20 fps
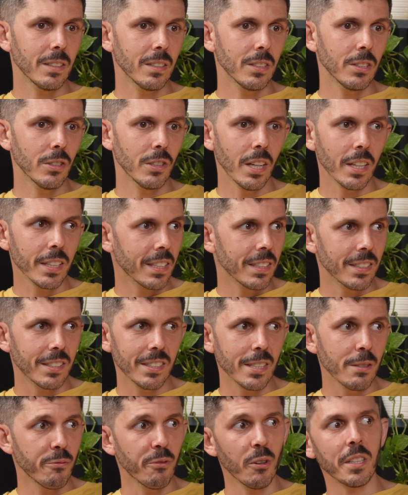You're not going to
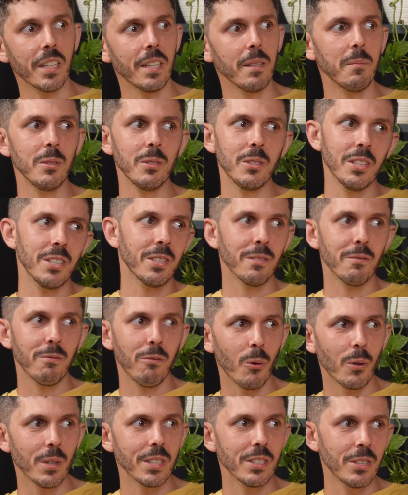see Funky Musician
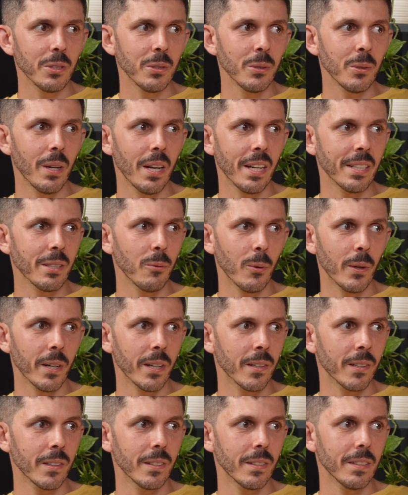42
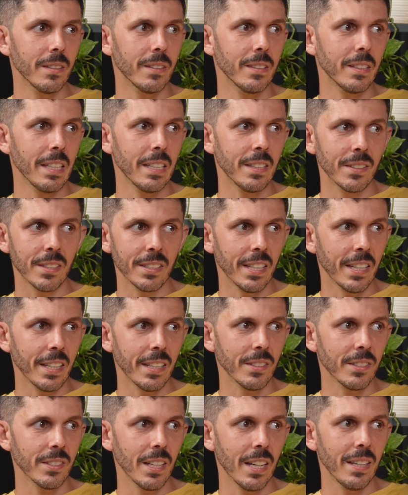anywhere in the
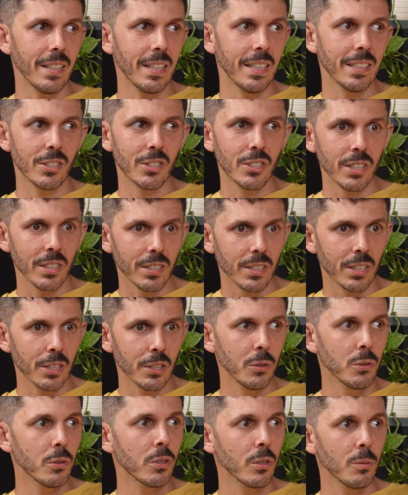data set. It's just the
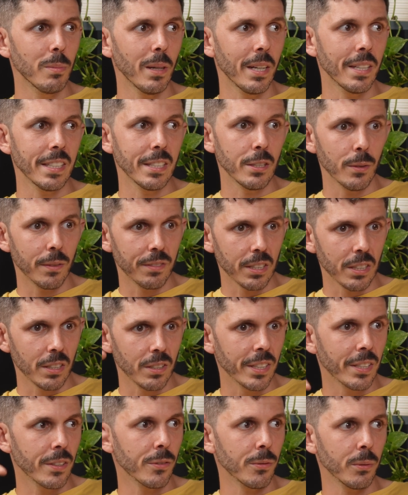YouTube ID. You have to
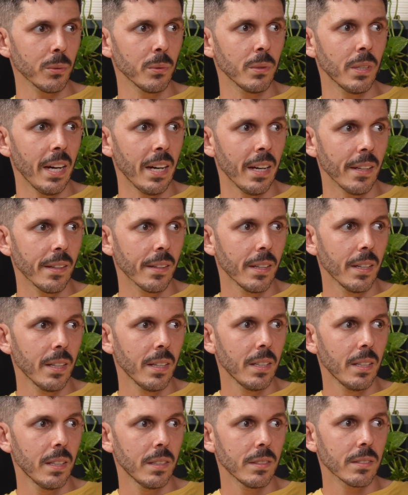click through that
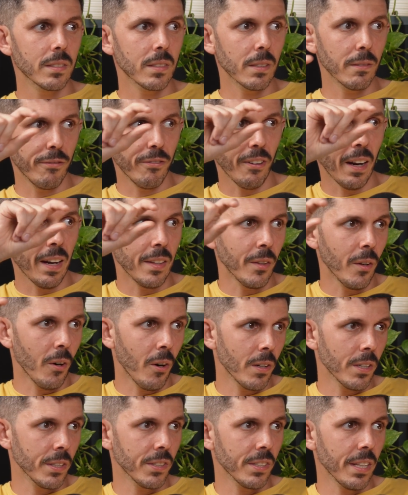to find the
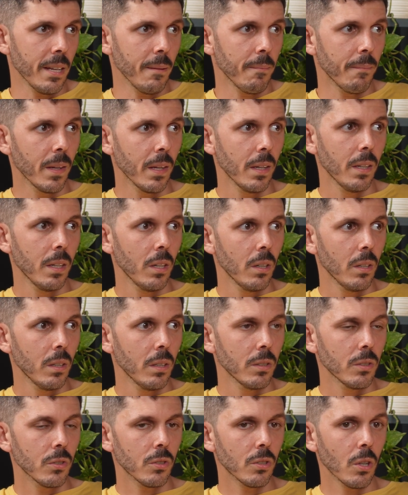artist name.
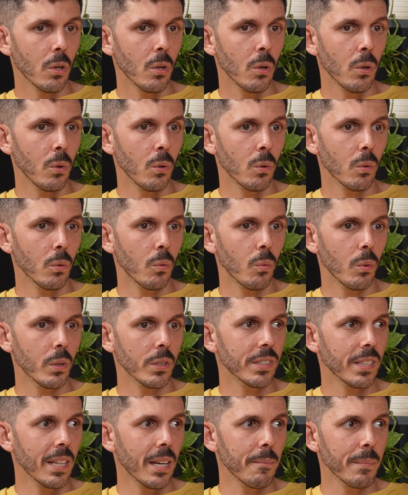So what
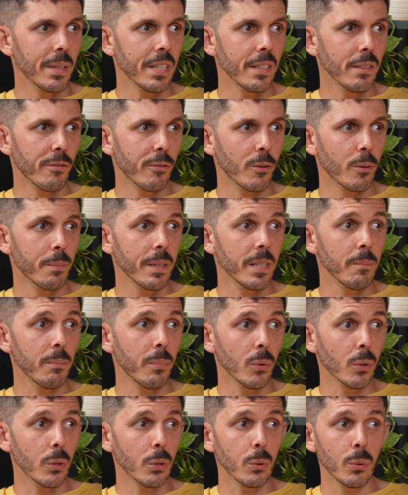does that mean for
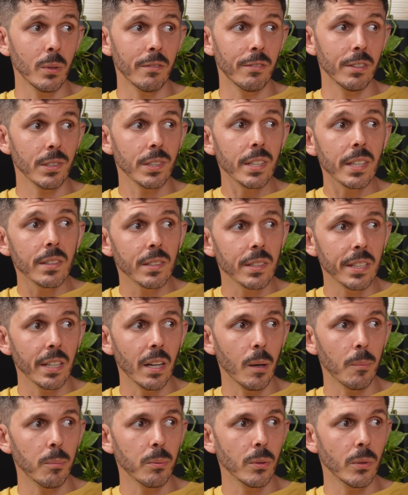people who have illegally
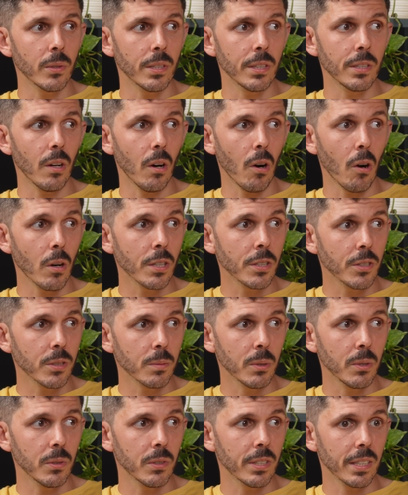uploaded artist
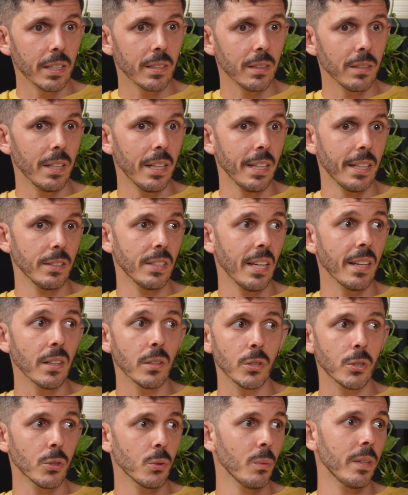music like
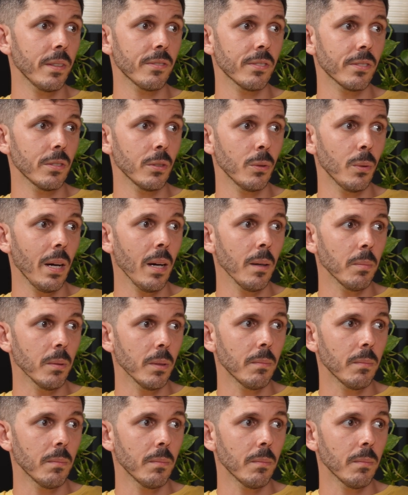Taylor Swift's new album?